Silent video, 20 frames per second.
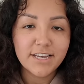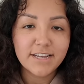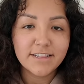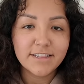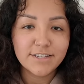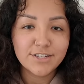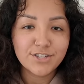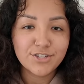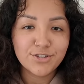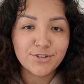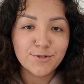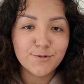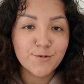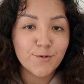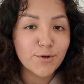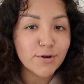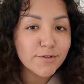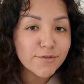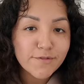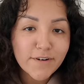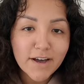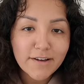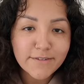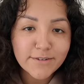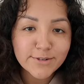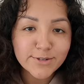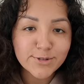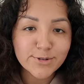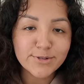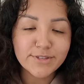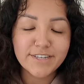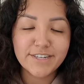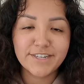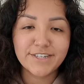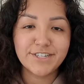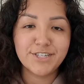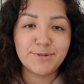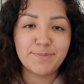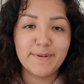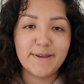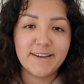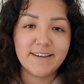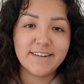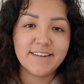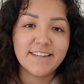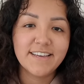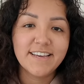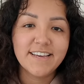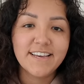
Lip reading: English to 4- and 5-year-olds here in Japan.